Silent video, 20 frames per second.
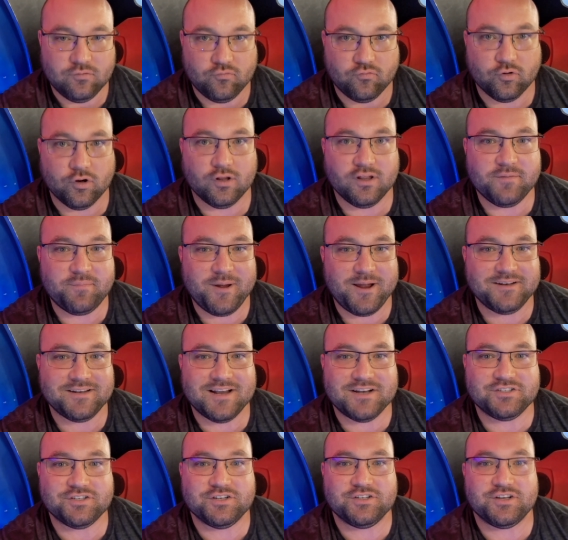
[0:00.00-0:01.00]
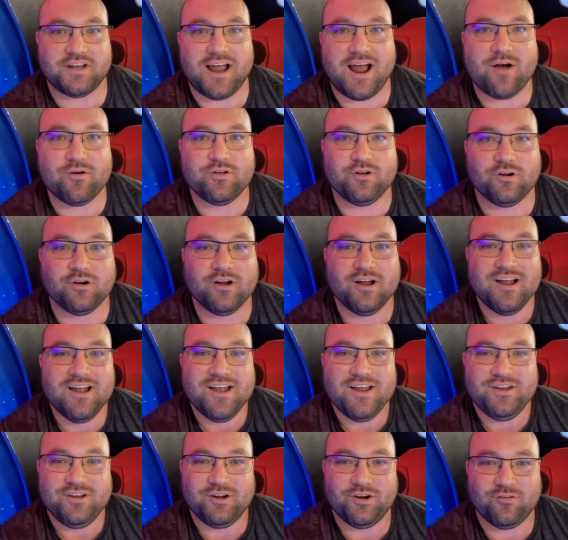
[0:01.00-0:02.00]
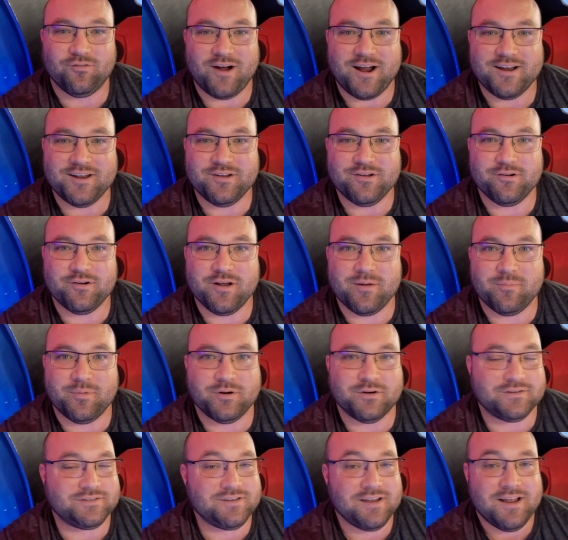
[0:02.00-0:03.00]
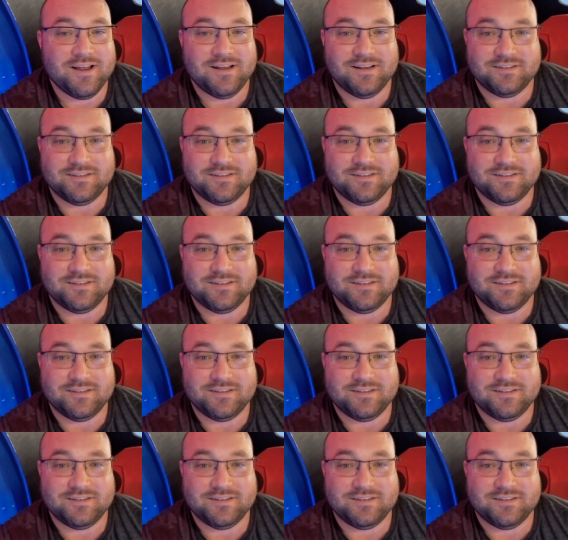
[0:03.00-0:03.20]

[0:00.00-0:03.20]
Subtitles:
Really pay attention to how you're writing your numbers.